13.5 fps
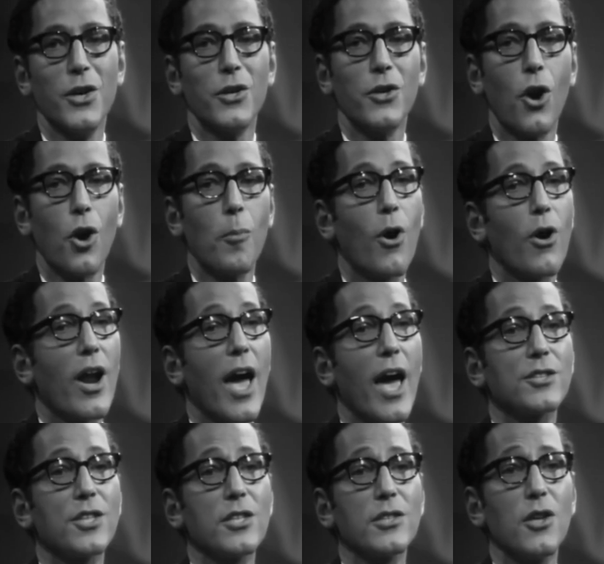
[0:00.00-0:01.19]
no more
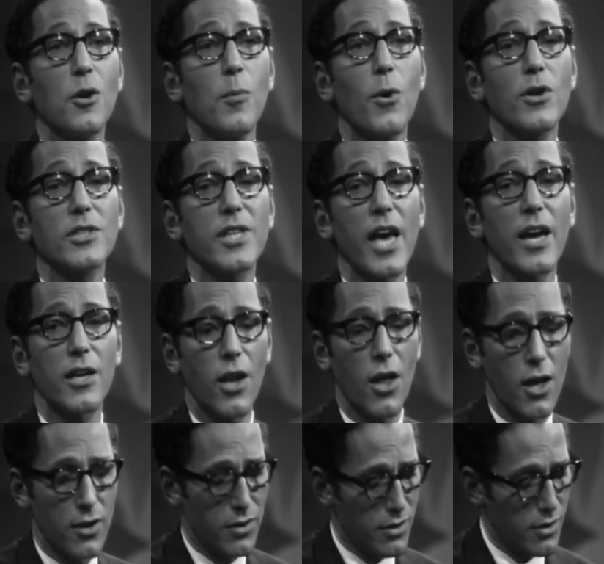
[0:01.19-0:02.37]
ashes, no more
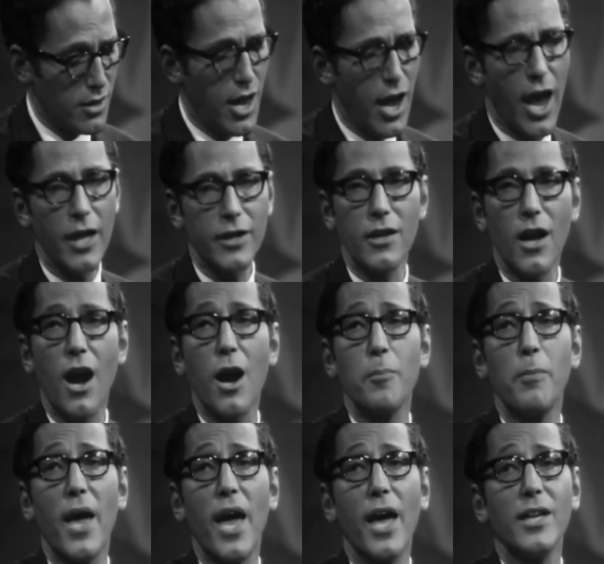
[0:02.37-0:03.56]
sackcloth, and an
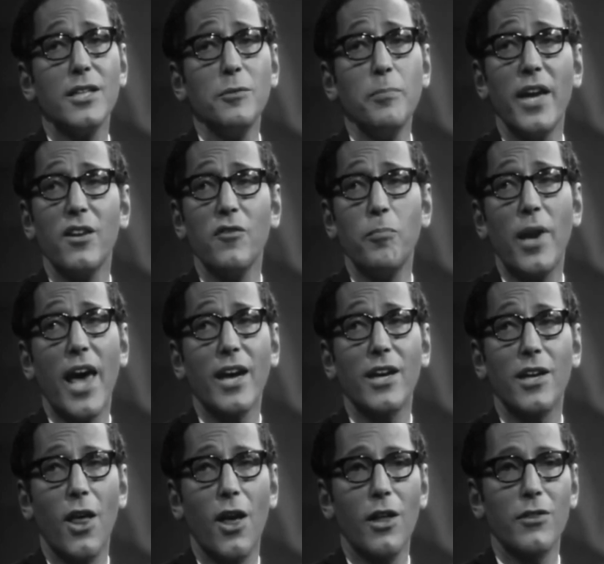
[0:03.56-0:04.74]
armband made of black
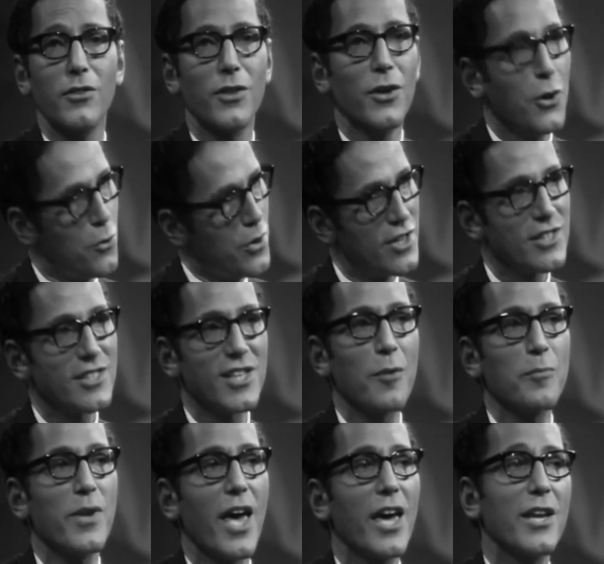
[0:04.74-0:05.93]
cloth will
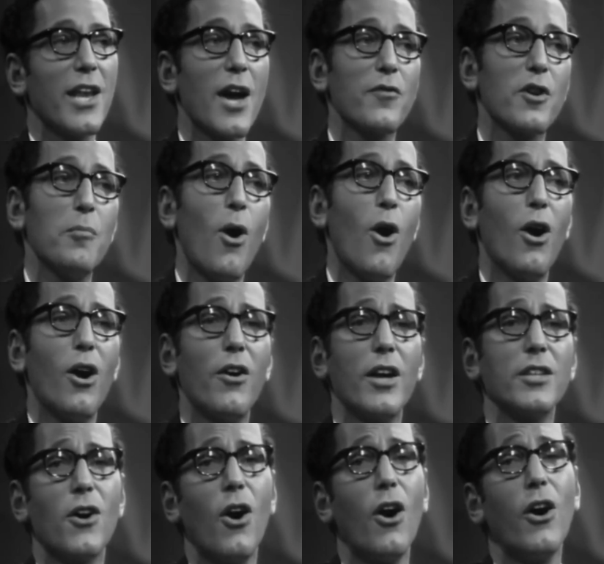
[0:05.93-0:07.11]
someday nevermore
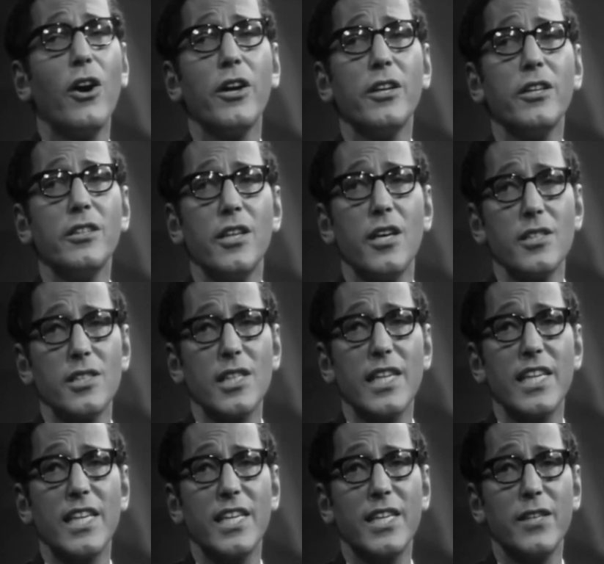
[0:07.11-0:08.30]
adorn a
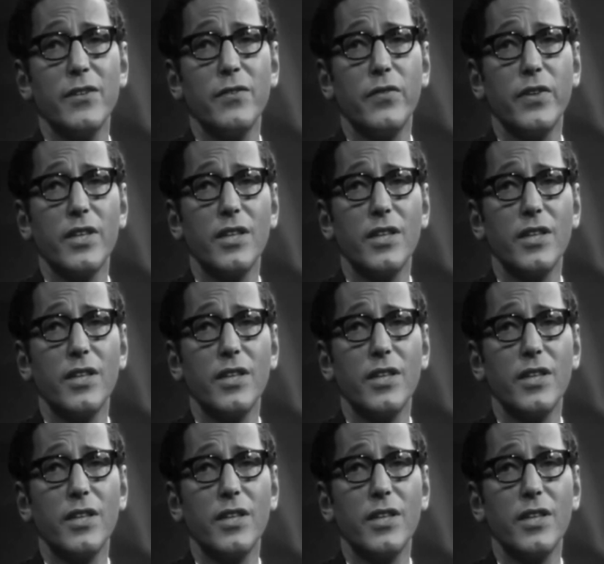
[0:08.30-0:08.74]
sleeve.